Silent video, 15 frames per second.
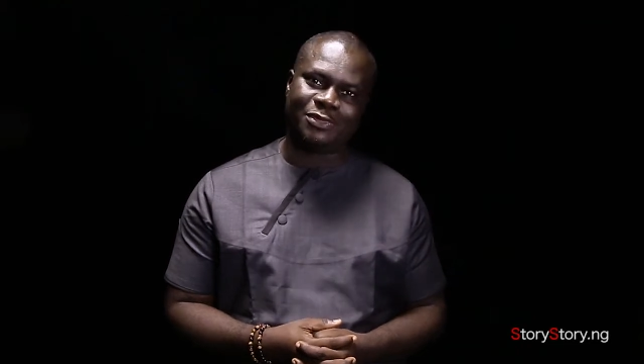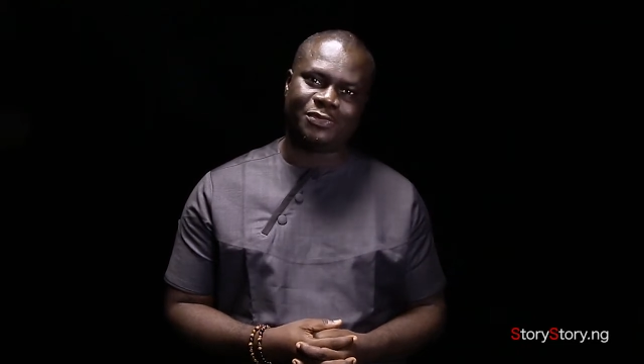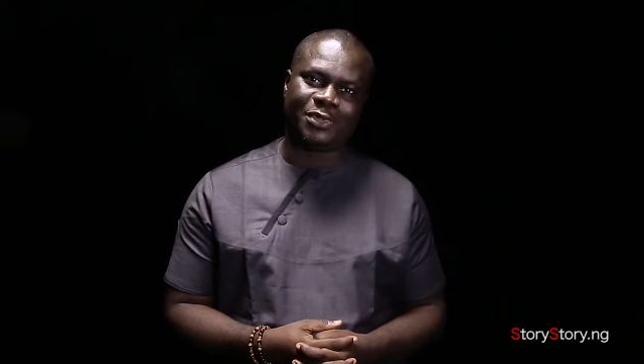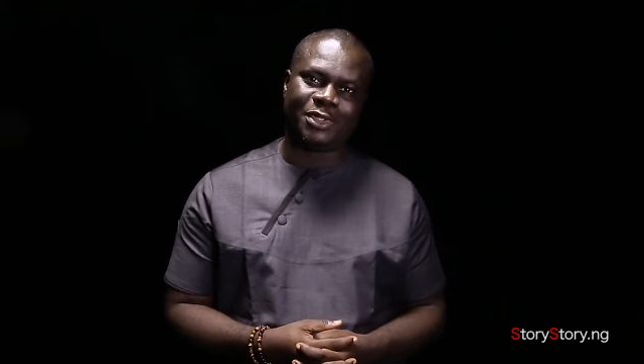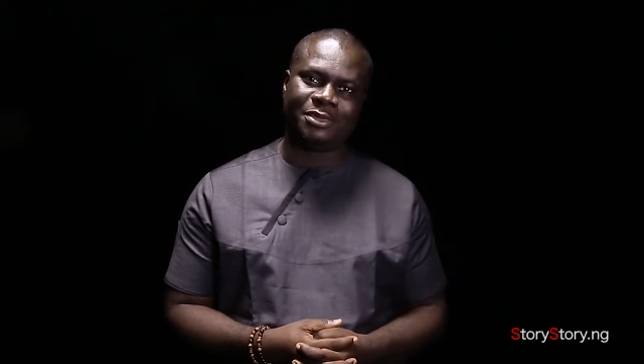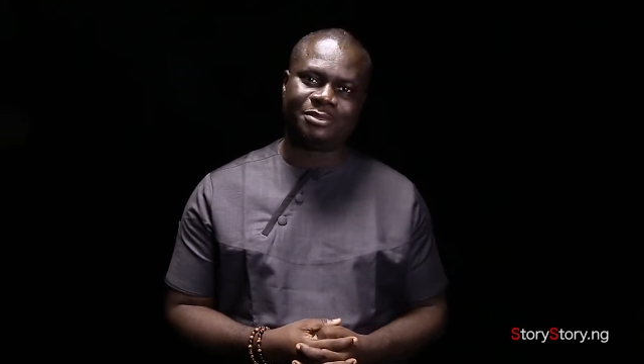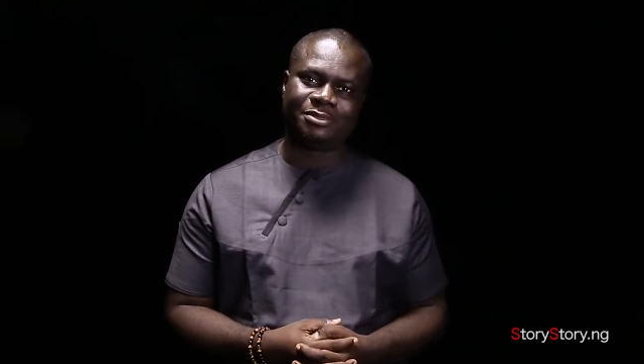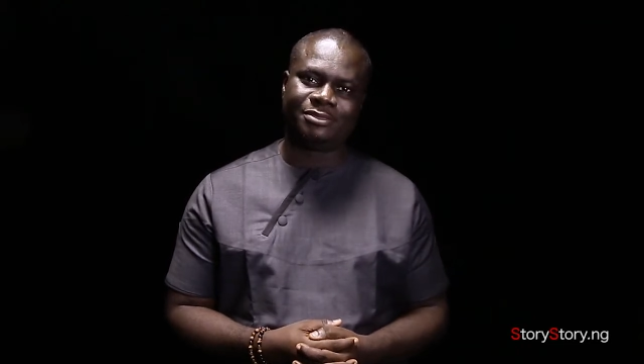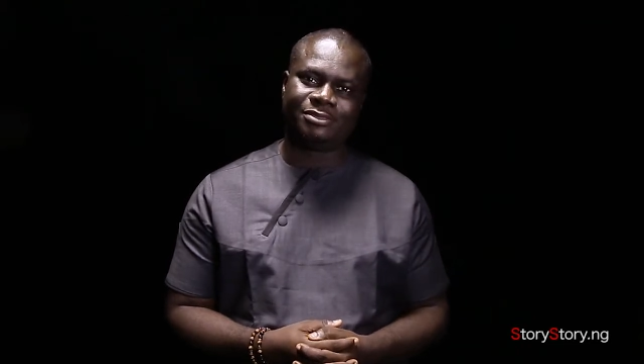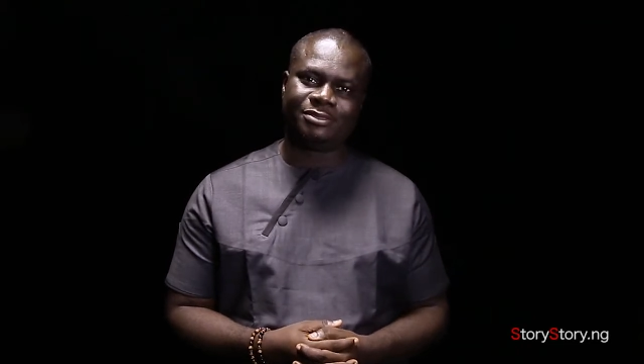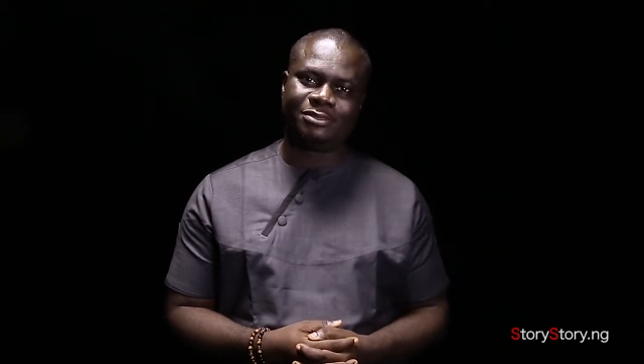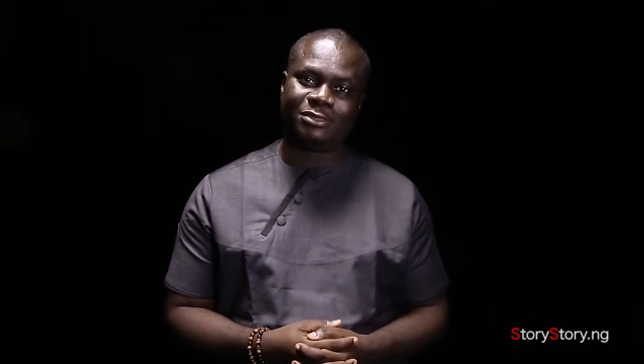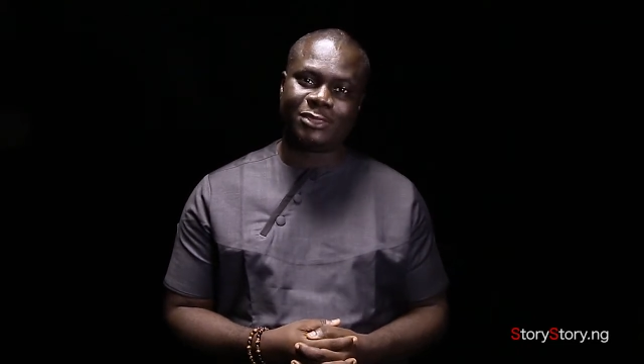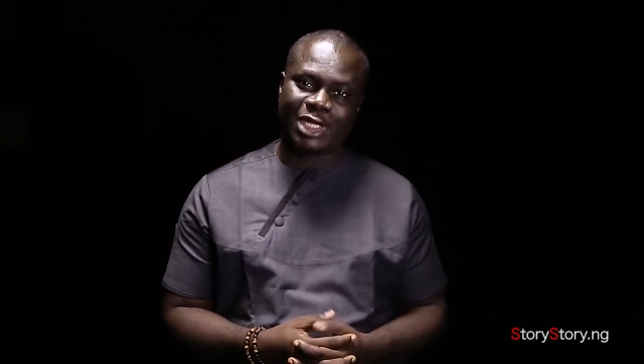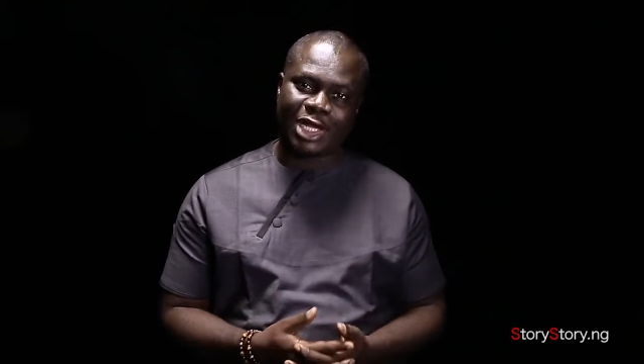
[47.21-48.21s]
free.
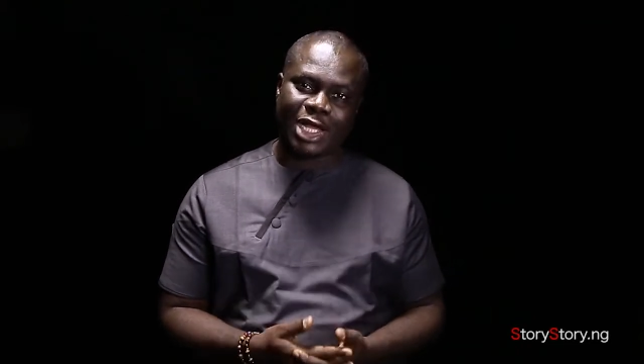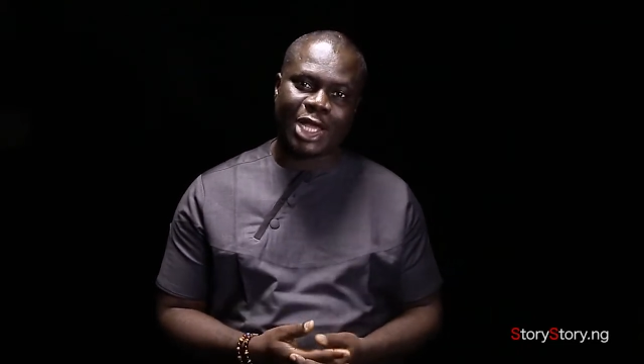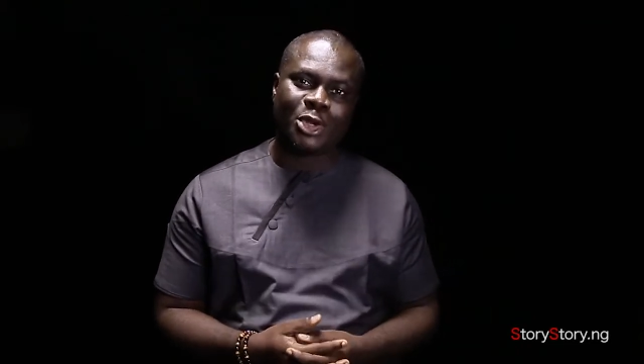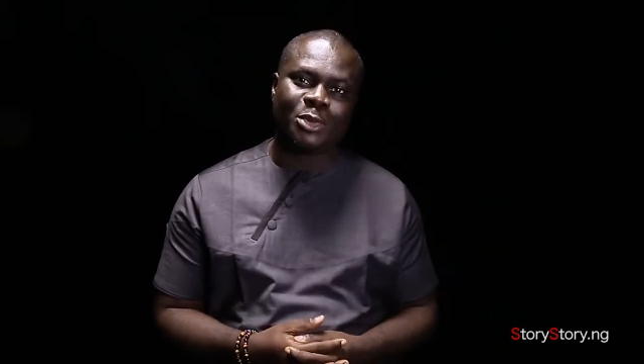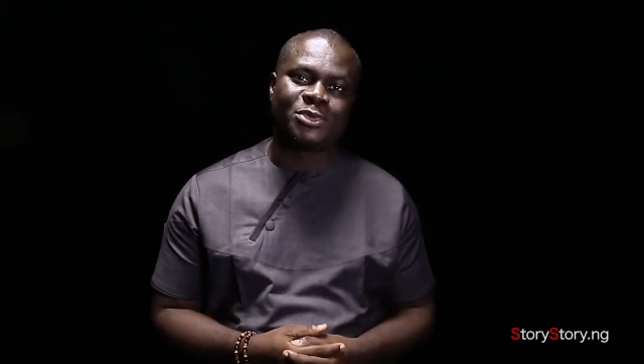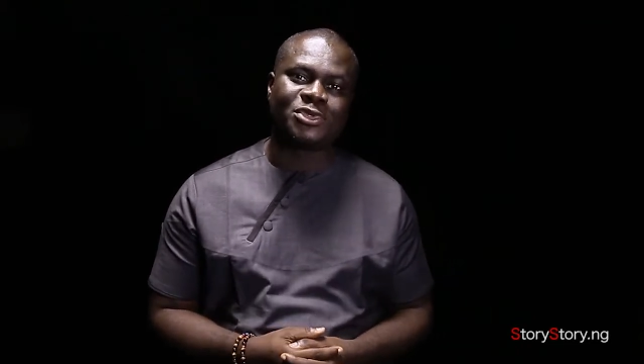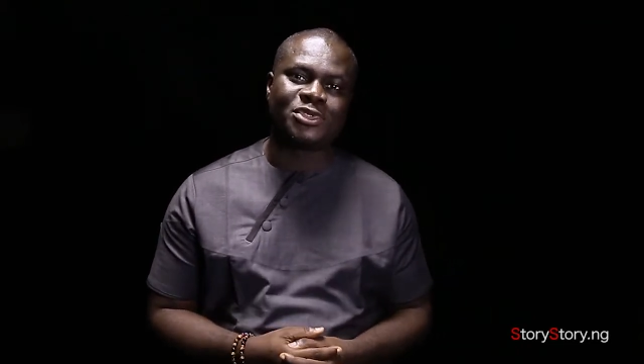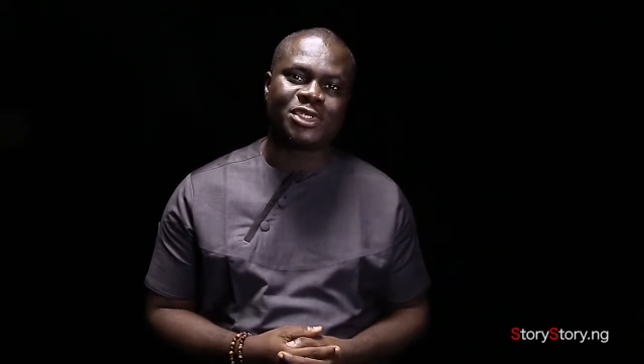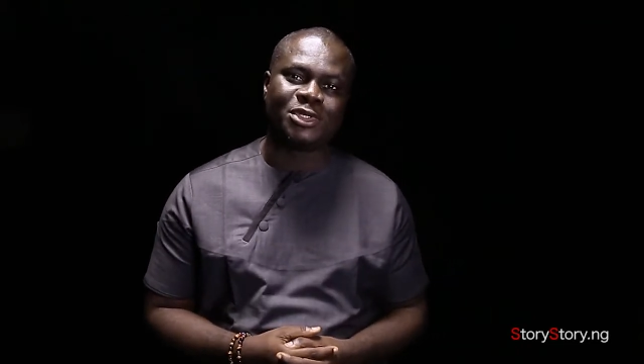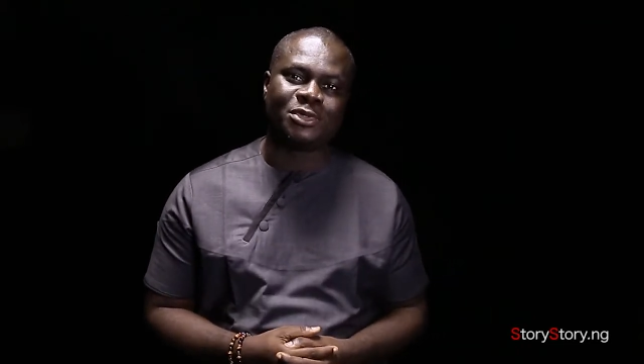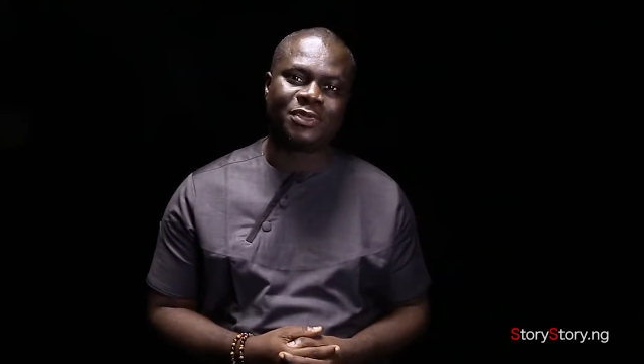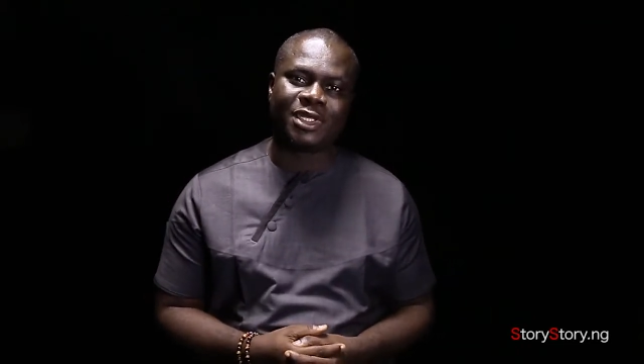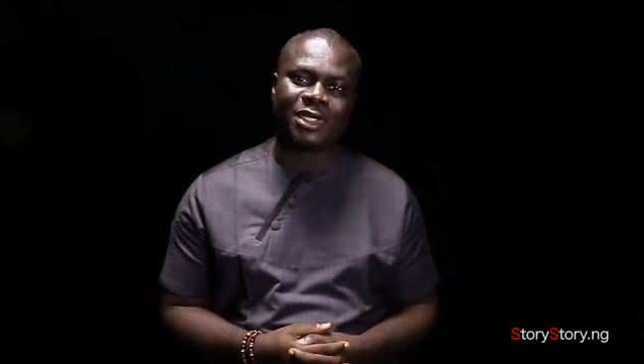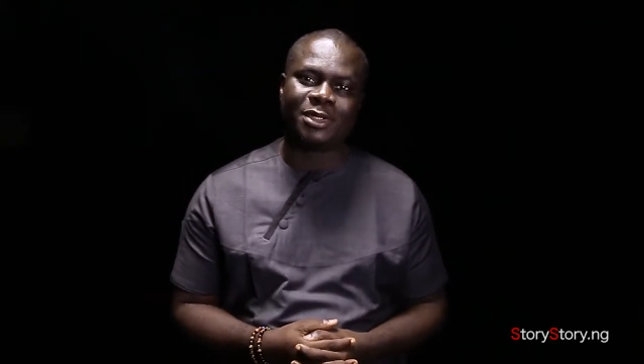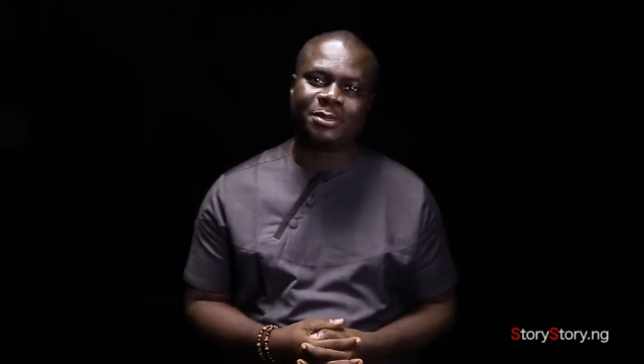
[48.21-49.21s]
I hope to see
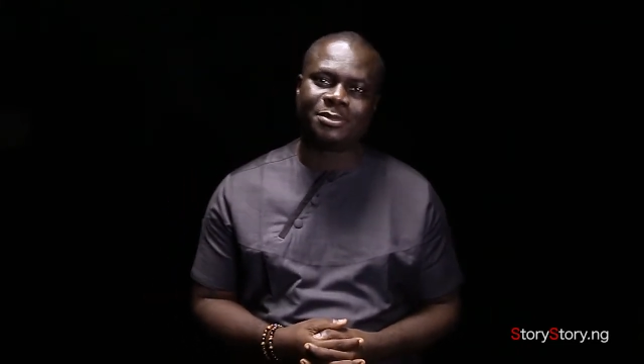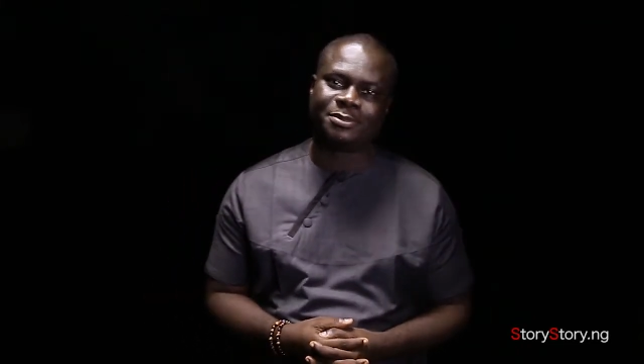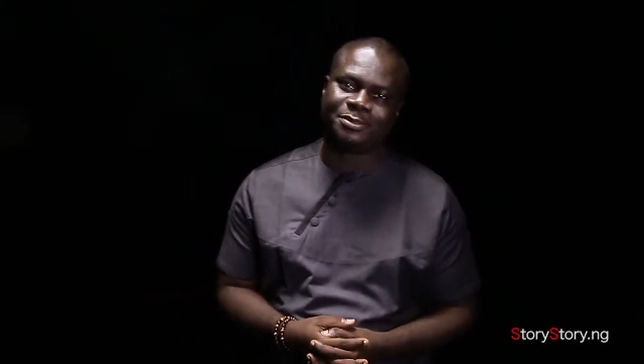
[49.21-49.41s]
you there.